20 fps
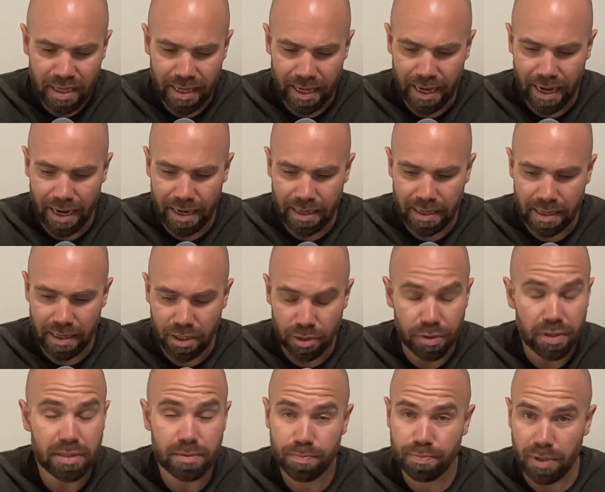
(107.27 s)
And you
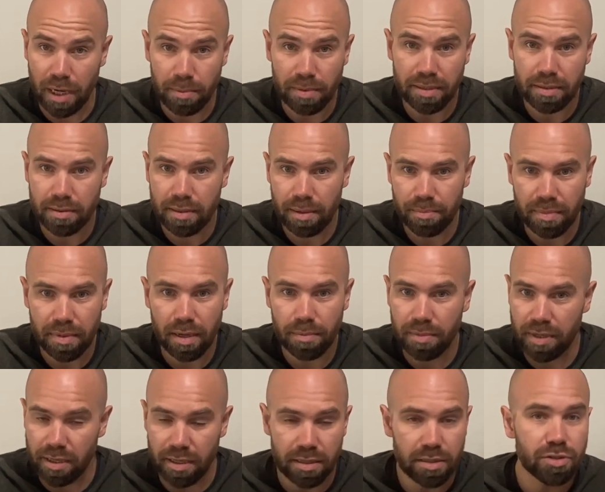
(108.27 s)
were probably, I'm
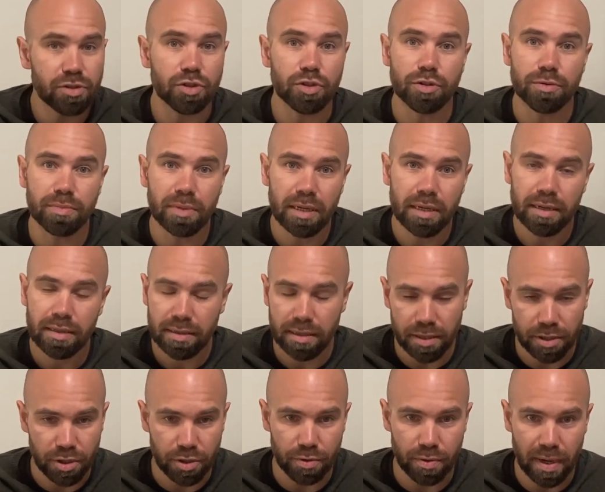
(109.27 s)
going to assume, that
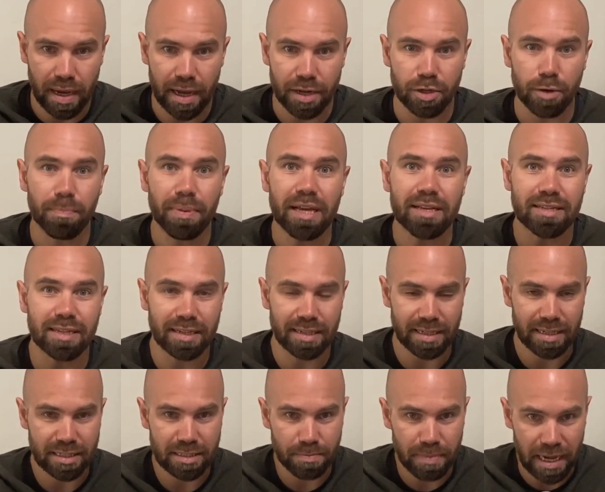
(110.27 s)
you had your basic
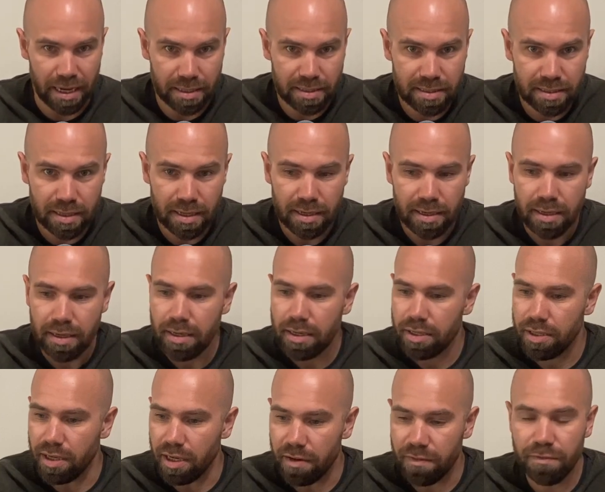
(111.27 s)
needs met.
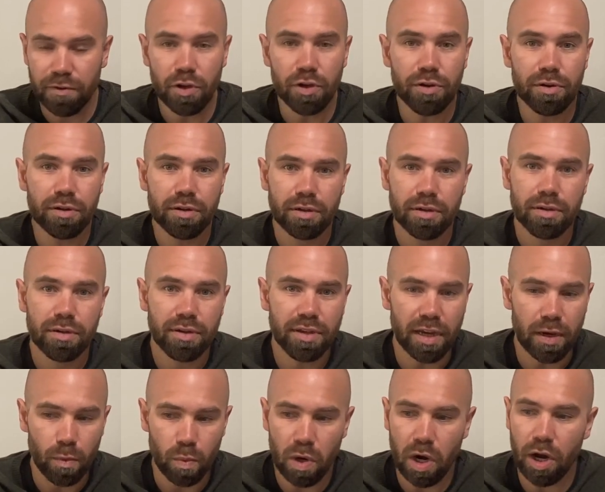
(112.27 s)
You had food, you
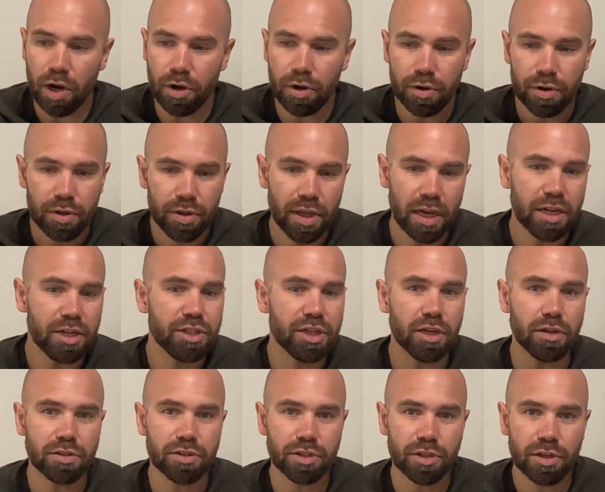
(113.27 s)
had water, you had
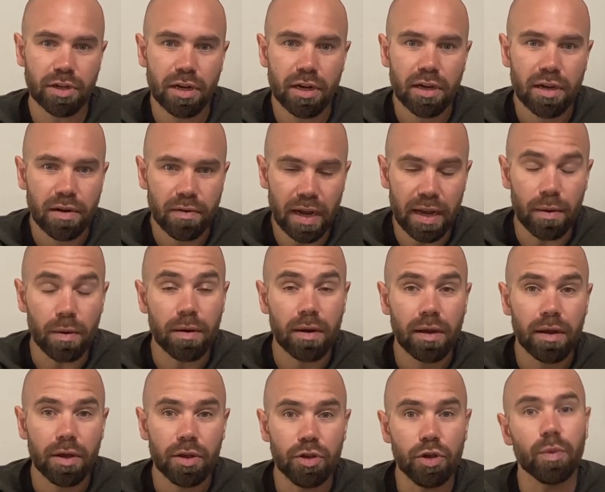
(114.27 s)
shelter, right?
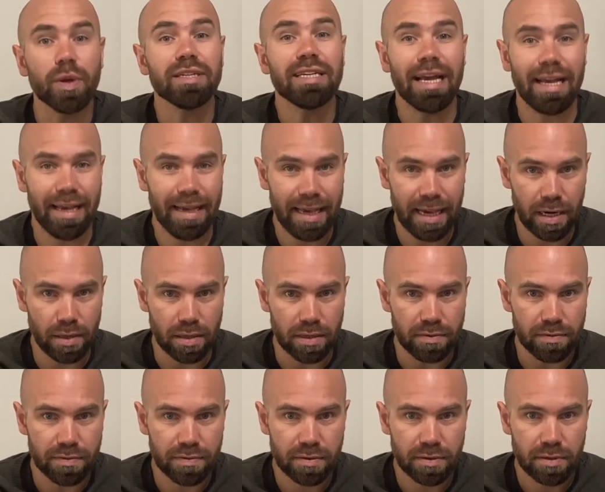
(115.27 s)
You were taken care
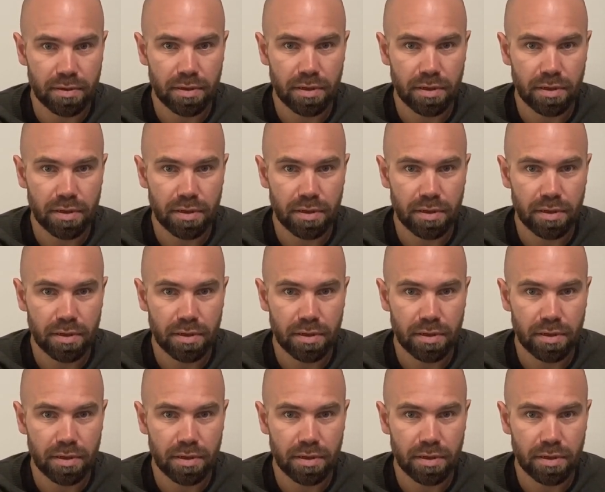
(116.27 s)
of.